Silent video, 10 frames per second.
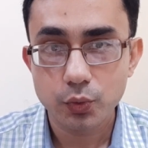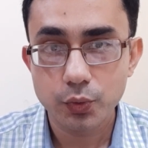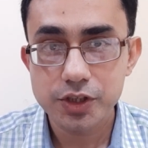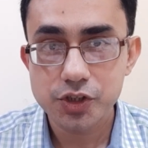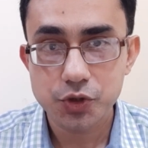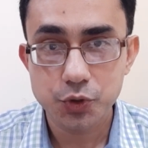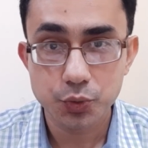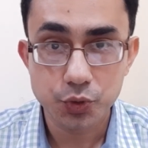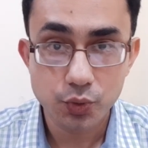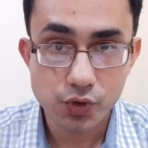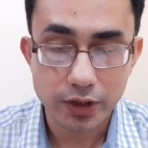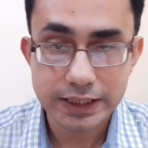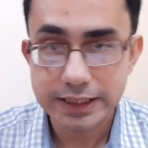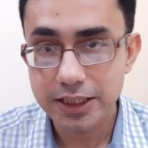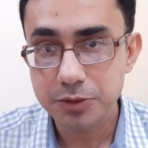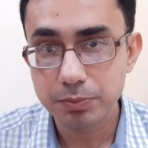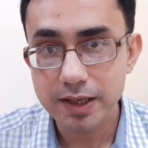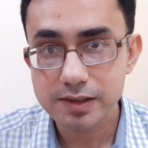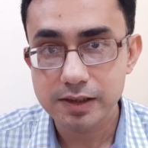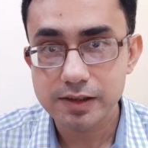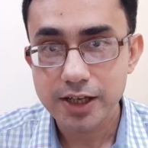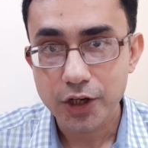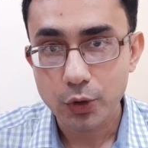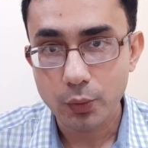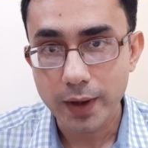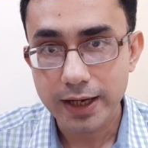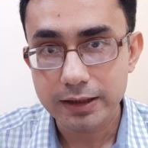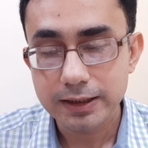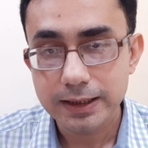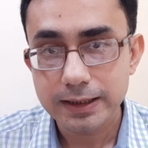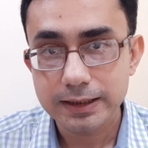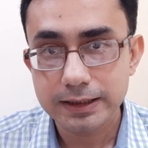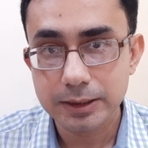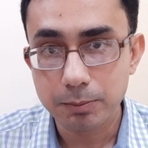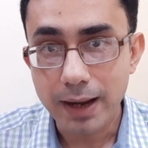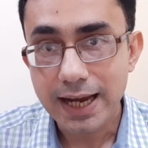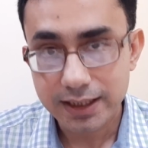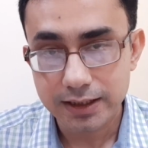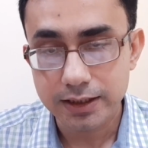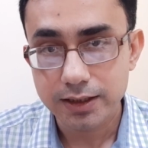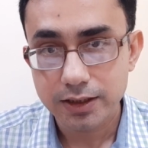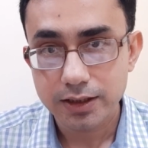which you use on a daily basis where the back end